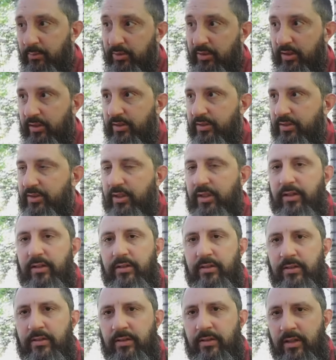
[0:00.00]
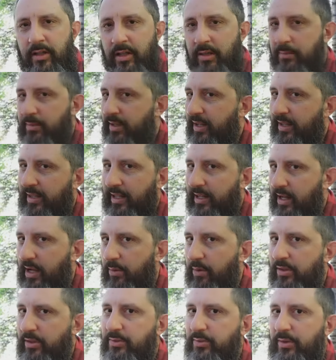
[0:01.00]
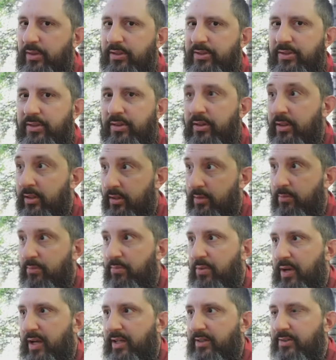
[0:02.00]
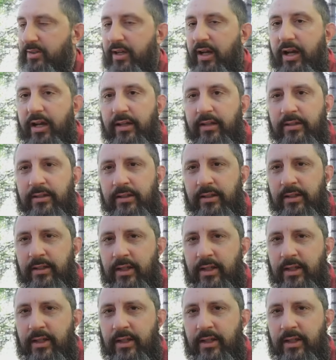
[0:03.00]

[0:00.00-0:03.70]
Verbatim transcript: Still a sinner, but not like I once was. Praise God.